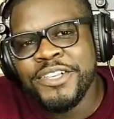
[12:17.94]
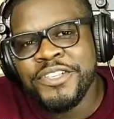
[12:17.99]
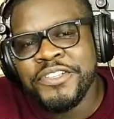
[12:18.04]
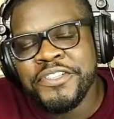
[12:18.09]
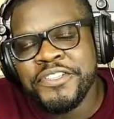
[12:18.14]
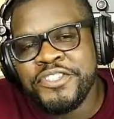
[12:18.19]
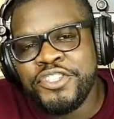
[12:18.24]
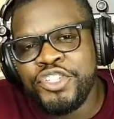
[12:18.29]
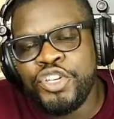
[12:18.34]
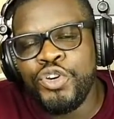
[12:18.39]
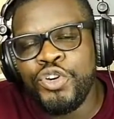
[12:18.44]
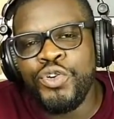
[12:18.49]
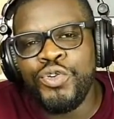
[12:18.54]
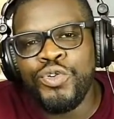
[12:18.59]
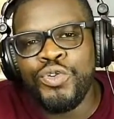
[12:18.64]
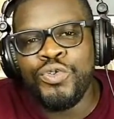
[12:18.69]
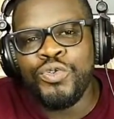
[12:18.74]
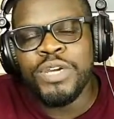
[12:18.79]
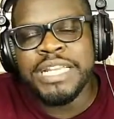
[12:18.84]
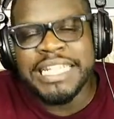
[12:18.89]

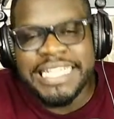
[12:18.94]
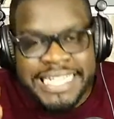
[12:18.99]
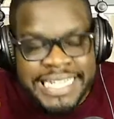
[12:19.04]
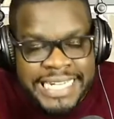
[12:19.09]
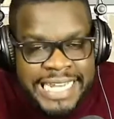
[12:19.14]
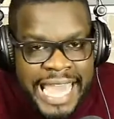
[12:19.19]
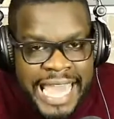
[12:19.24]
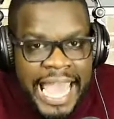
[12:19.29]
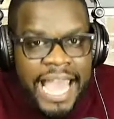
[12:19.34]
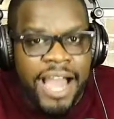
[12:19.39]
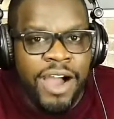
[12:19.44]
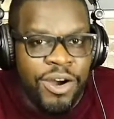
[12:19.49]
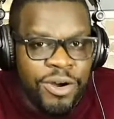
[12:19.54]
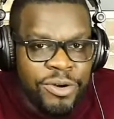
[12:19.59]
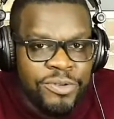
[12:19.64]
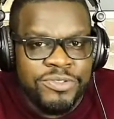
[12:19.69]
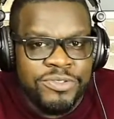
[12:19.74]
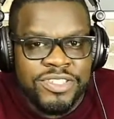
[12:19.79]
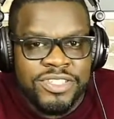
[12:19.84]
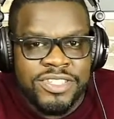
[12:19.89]
to
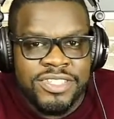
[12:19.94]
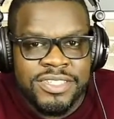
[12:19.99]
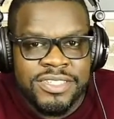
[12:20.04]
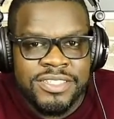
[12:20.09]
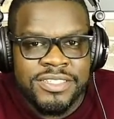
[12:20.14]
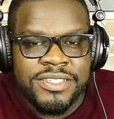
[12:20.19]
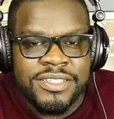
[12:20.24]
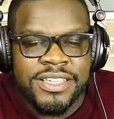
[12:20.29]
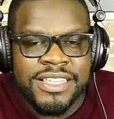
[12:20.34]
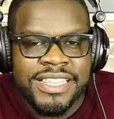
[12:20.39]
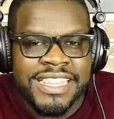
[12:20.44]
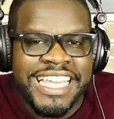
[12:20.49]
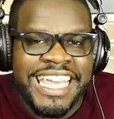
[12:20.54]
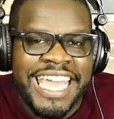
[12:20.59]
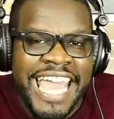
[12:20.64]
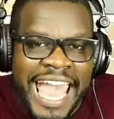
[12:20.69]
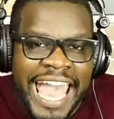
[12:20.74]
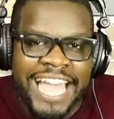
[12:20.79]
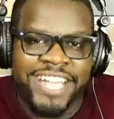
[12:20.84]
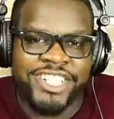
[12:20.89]
denounce the
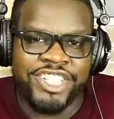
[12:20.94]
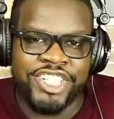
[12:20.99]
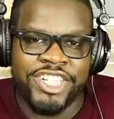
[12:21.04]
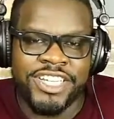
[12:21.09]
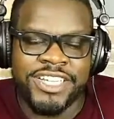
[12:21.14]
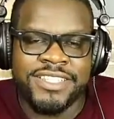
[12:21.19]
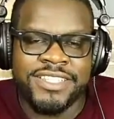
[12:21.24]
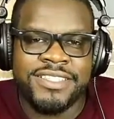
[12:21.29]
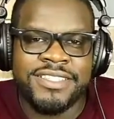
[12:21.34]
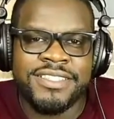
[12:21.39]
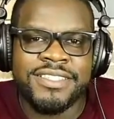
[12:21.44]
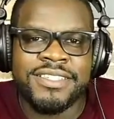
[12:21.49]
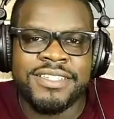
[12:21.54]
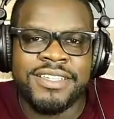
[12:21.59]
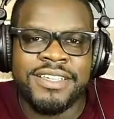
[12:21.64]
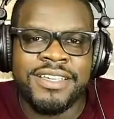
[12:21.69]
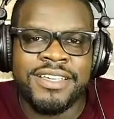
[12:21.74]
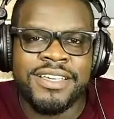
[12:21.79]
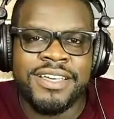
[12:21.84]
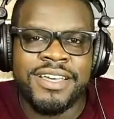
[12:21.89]
actions
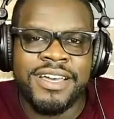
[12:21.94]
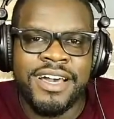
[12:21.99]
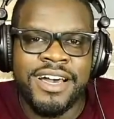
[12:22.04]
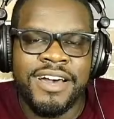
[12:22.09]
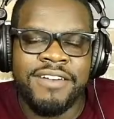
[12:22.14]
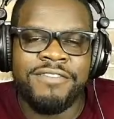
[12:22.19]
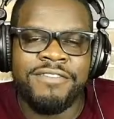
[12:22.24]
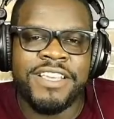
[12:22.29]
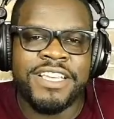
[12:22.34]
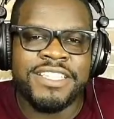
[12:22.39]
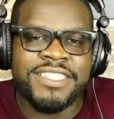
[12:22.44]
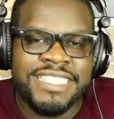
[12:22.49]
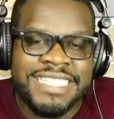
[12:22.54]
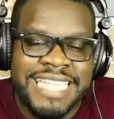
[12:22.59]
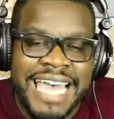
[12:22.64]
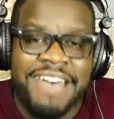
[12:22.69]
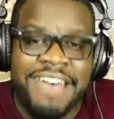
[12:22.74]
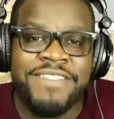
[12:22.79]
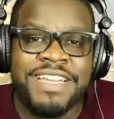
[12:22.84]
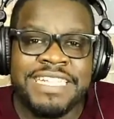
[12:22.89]
of this
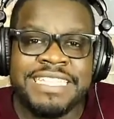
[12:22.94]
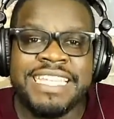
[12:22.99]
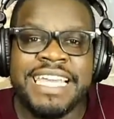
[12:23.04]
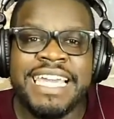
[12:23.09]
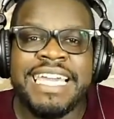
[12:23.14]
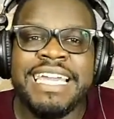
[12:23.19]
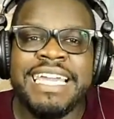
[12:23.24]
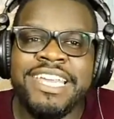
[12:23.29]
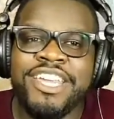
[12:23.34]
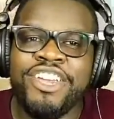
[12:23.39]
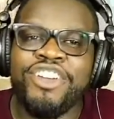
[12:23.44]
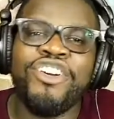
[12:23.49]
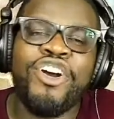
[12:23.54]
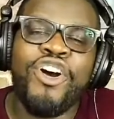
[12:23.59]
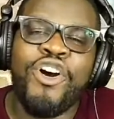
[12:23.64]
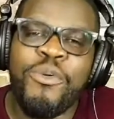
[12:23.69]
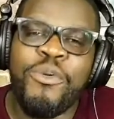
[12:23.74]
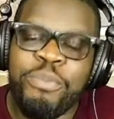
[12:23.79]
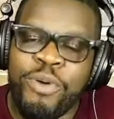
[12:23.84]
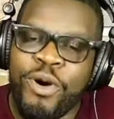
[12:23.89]

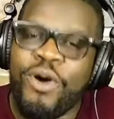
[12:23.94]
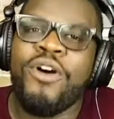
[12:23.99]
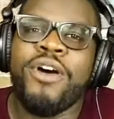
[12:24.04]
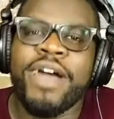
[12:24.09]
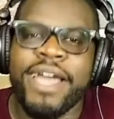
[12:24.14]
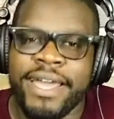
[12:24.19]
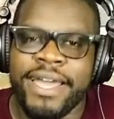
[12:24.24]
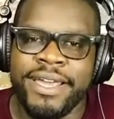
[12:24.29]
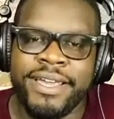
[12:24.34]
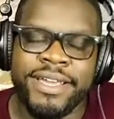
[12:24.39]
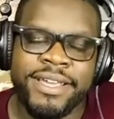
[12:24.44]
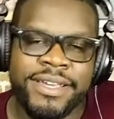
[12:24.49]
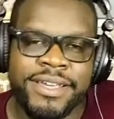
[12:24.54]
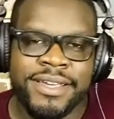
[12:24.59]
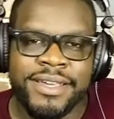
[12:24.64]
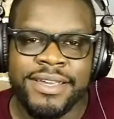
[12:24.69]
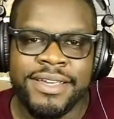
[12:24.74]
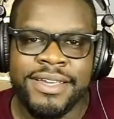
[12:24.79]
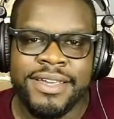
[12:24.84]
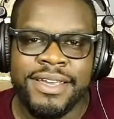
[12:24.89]
17-year-old boy
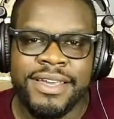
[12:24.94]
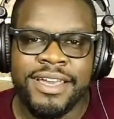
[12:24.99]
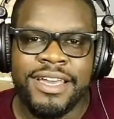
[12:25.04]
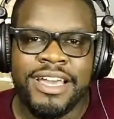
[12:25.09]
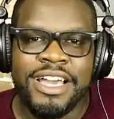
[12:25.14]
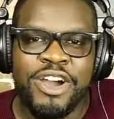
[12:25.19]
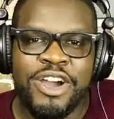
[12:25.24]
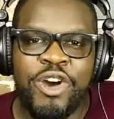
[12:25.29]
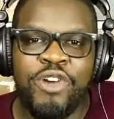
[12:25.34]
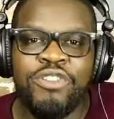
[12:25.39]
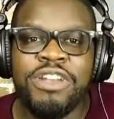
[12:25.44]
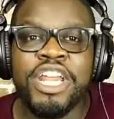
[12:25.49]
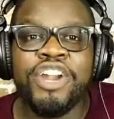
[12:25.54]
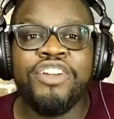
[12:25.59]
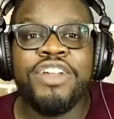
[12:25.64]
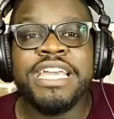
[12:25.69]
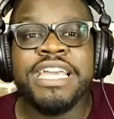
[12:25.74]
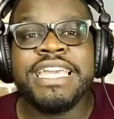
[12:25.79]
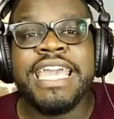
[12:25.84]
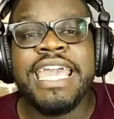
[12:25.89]
who literally
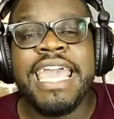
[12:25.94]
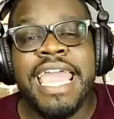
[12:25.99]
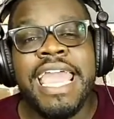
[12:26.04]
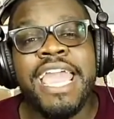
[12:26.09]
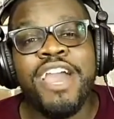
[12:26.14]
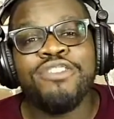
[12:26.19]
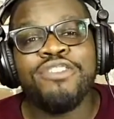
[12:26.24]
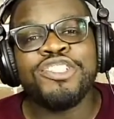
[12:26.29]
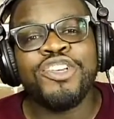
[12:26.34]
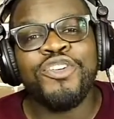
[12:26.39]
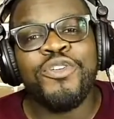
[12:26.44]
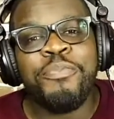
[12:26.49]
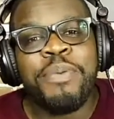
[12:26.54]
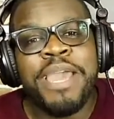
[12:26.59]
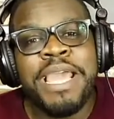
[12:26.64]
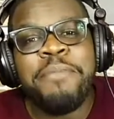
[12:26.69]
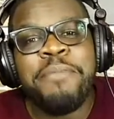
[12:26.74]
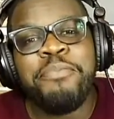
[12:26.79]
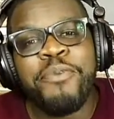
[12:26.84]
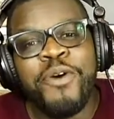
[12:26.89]
killed 2
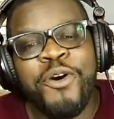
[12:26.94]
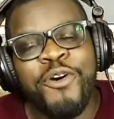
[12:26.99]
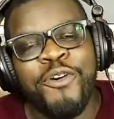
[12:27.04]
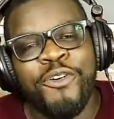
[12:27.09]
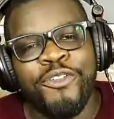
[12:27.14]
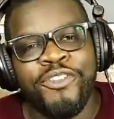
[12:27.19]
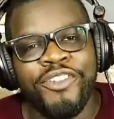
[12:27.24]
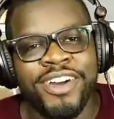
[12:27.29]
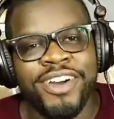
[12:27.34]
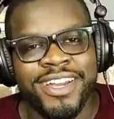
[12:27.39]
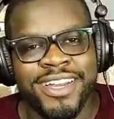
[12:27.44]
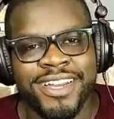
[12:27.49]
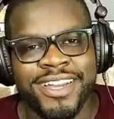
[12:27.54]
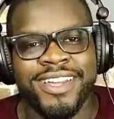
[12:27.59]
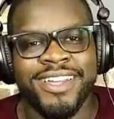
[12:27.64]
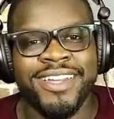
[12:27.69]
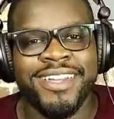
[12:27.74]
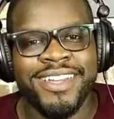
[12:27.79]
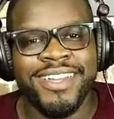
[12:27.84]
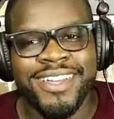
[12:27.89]
people?
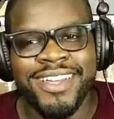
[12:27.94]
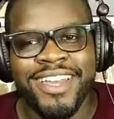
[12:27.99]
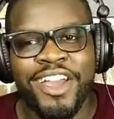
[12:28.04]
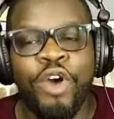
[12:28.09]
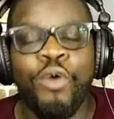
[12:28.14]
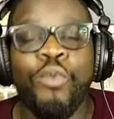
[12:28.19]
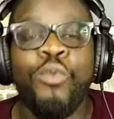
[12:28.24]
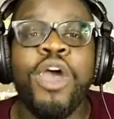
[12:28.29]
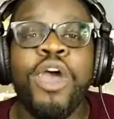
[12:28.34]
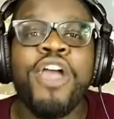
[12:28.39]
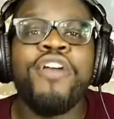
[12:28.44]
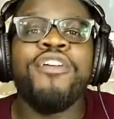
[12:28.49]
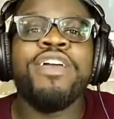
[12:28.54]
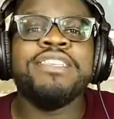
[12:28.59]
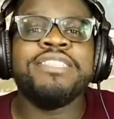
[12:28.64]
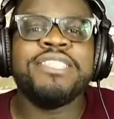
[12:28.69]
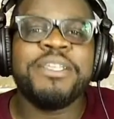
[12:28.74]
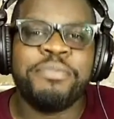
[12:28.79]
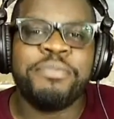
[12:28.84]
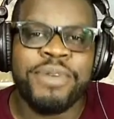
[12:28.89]
Where is
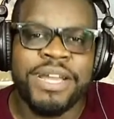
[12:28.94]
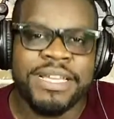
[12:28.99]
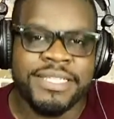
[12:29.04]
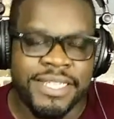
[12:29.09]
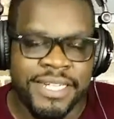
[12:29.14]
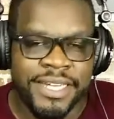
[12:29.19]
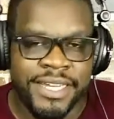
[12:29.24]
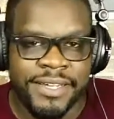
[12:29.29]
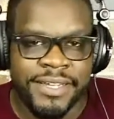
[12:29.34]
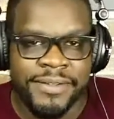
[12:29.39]
the president?